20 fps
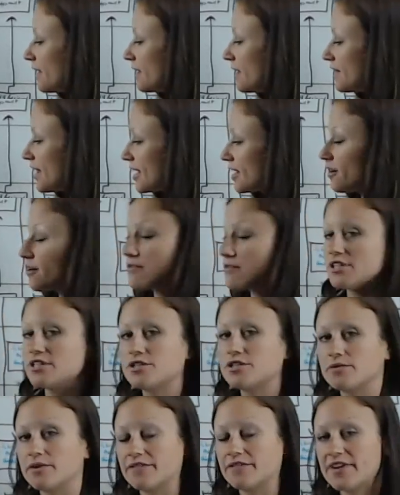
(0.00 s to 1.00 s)
that goes
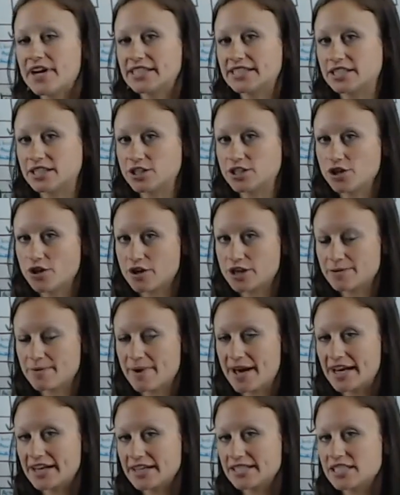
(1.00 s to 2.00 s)
into effect and a
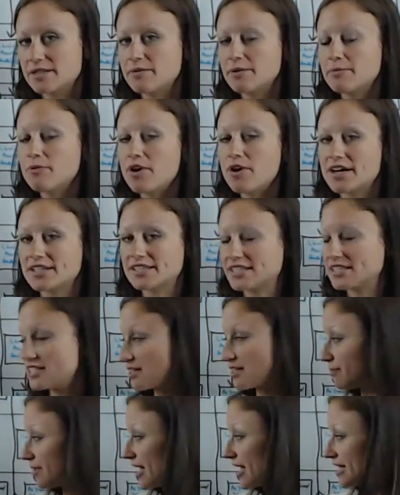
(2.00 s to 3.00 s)
chargeback is to be processed
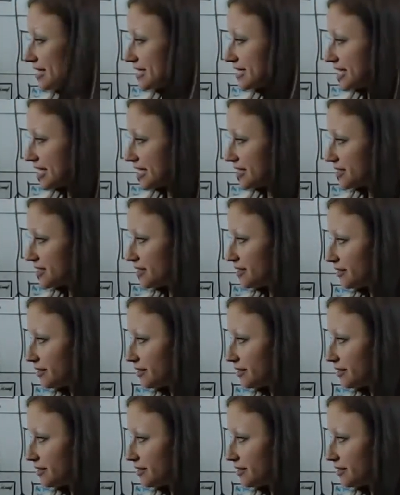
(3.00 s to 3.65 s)
up against it.